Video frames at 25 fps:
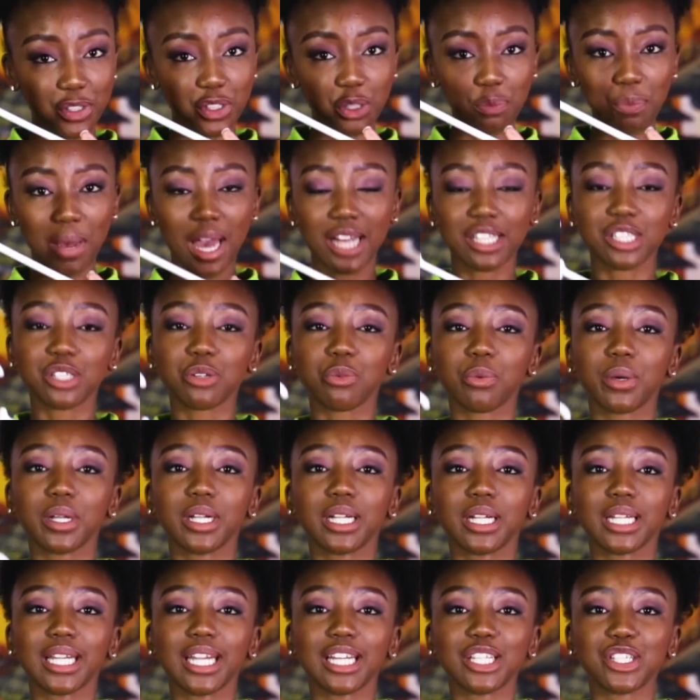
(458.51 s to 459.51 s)
your pads away
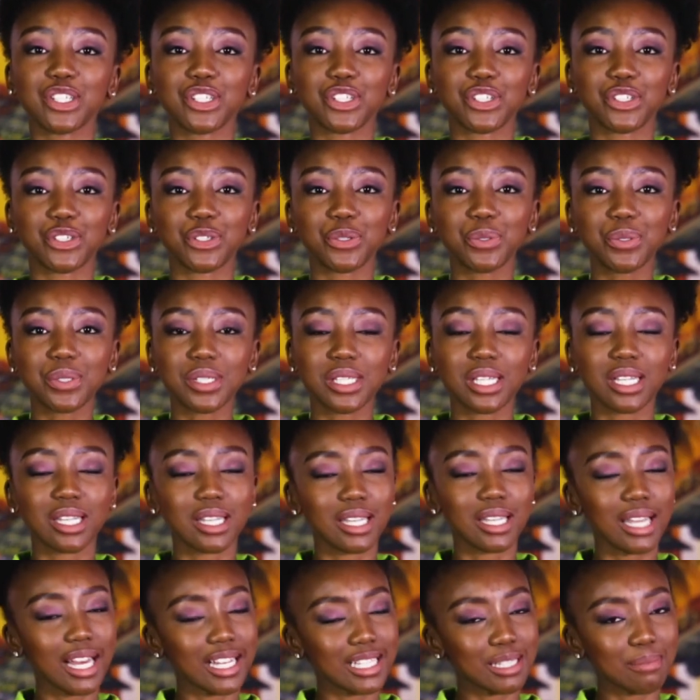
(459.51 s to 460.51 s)
again to use
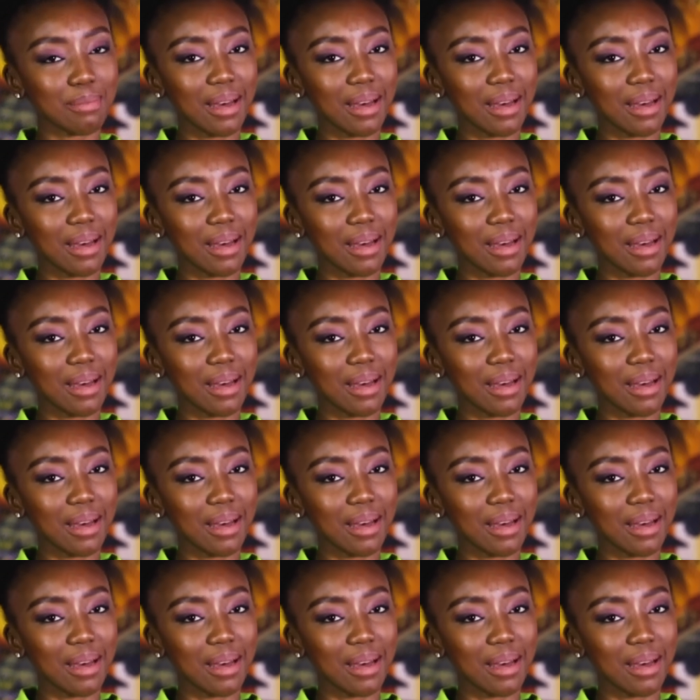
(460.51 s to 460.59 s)
next